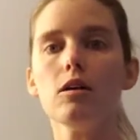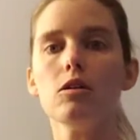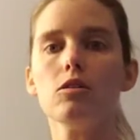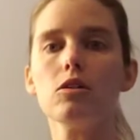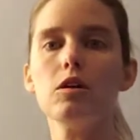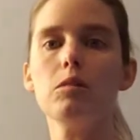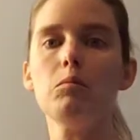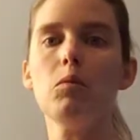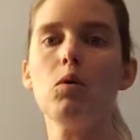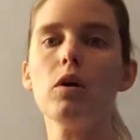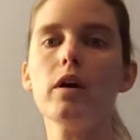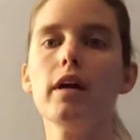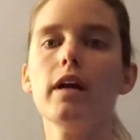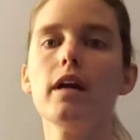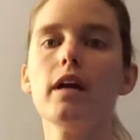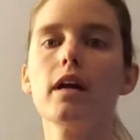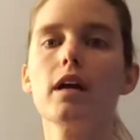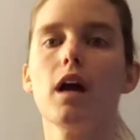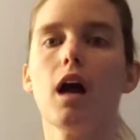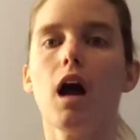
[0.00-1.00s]
Good
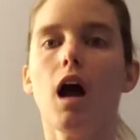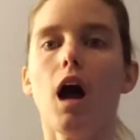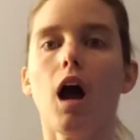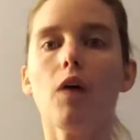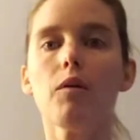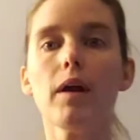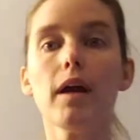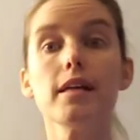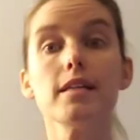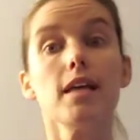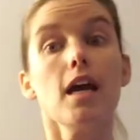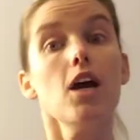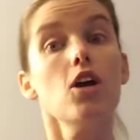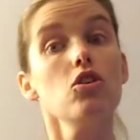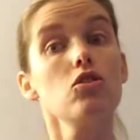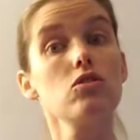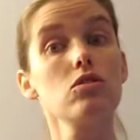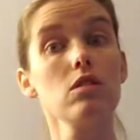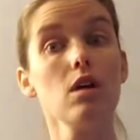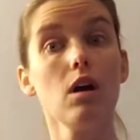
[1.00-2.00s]
morning. All right,
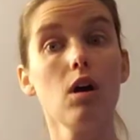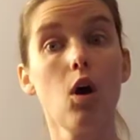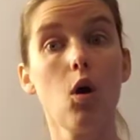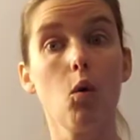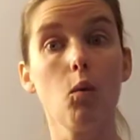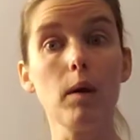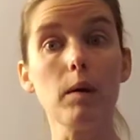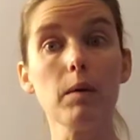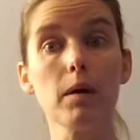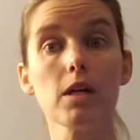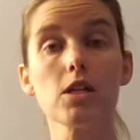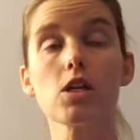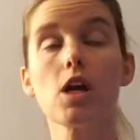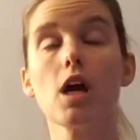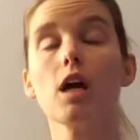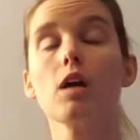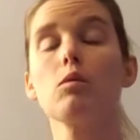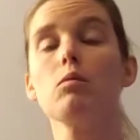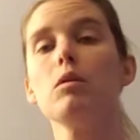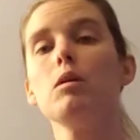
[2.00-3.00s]
so we want to
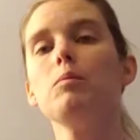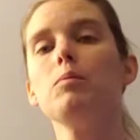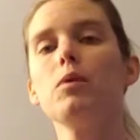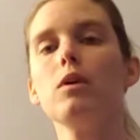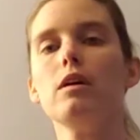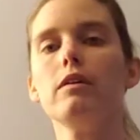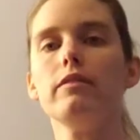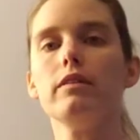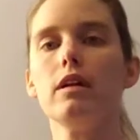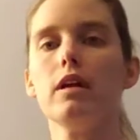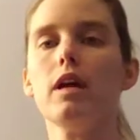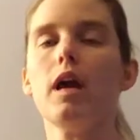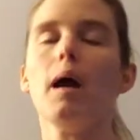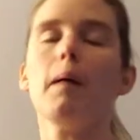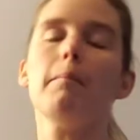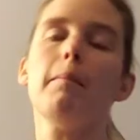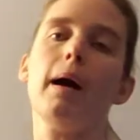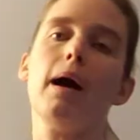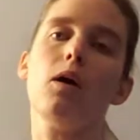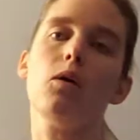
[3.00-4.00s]
talk real briefly
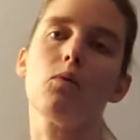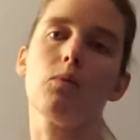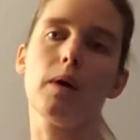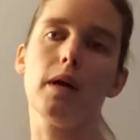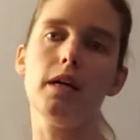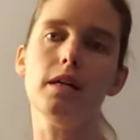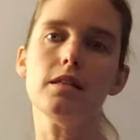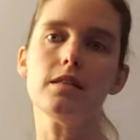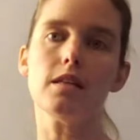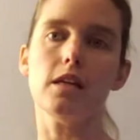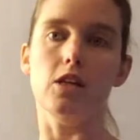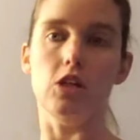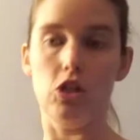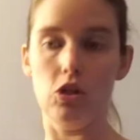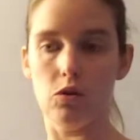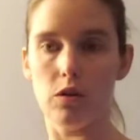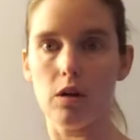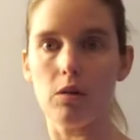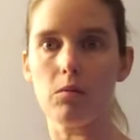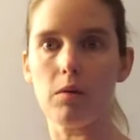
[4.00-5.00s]
about rates and
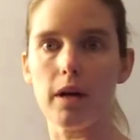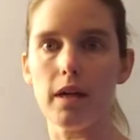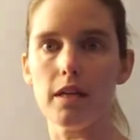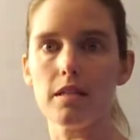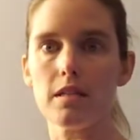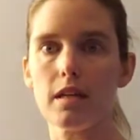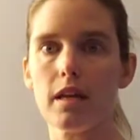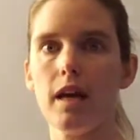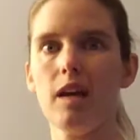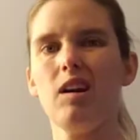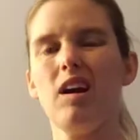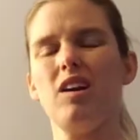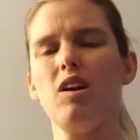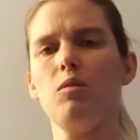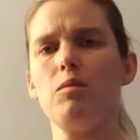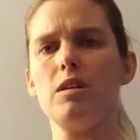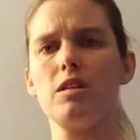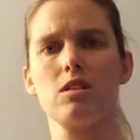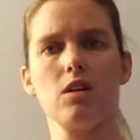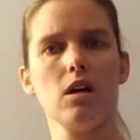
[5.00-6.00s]
unit rates again. I know
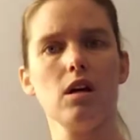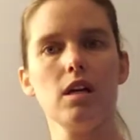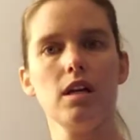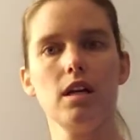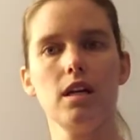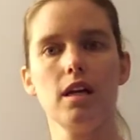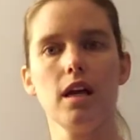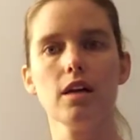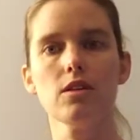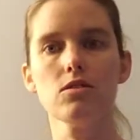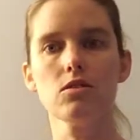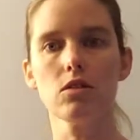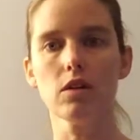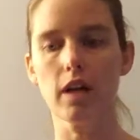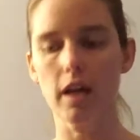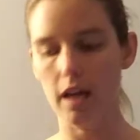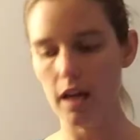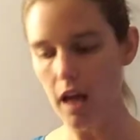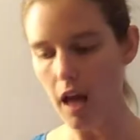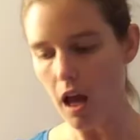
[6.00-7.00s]
we started it
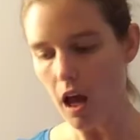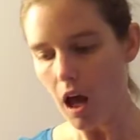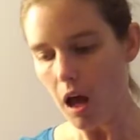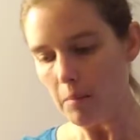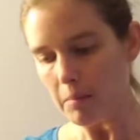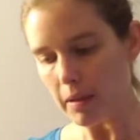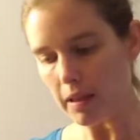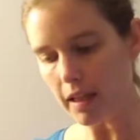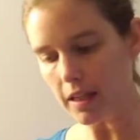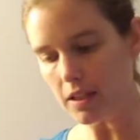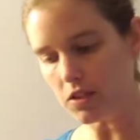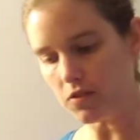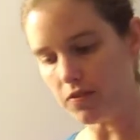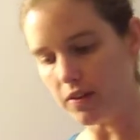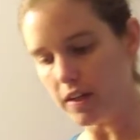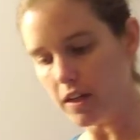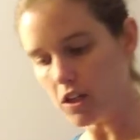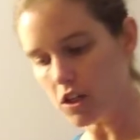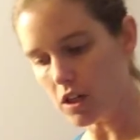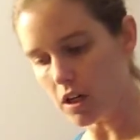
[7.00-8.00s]
yesterday, but let's
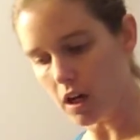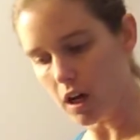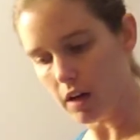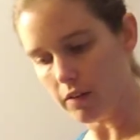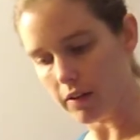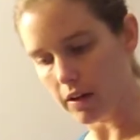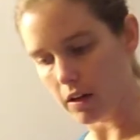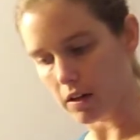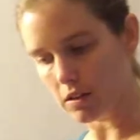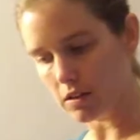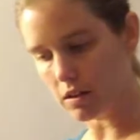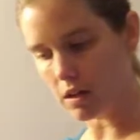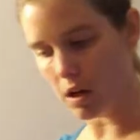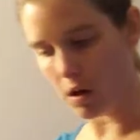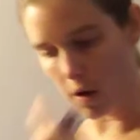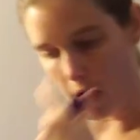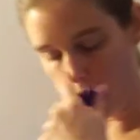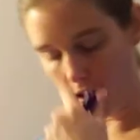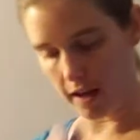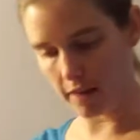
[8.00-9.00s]
finish it off here.
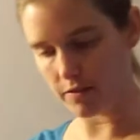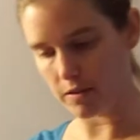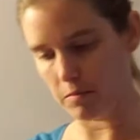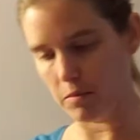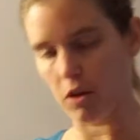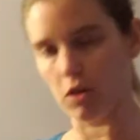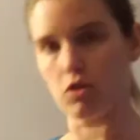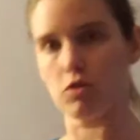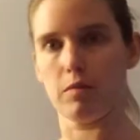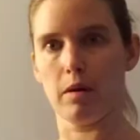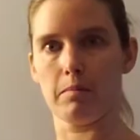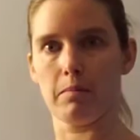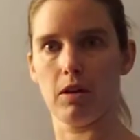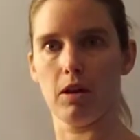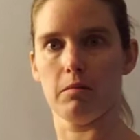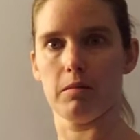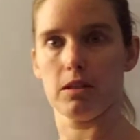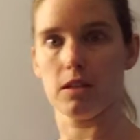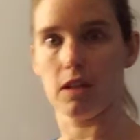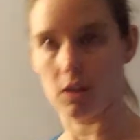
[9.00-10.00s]
So I have some notes right
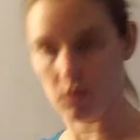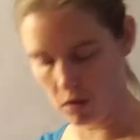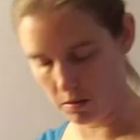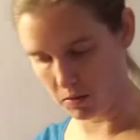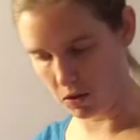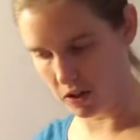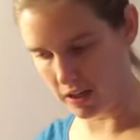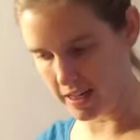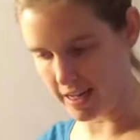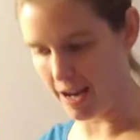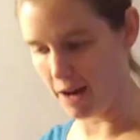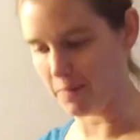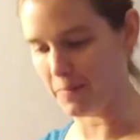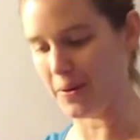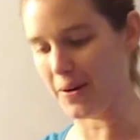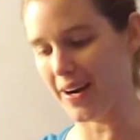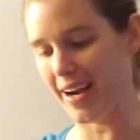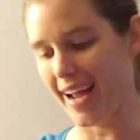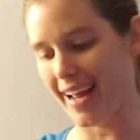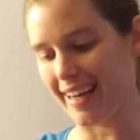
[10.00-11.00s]
below me, so that's why I'm looking down
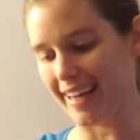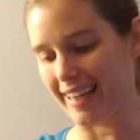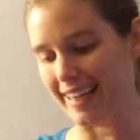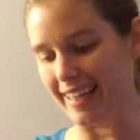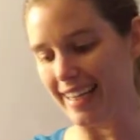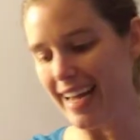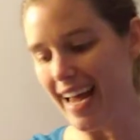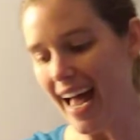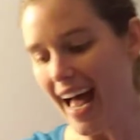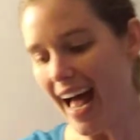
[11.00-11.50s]
periodically.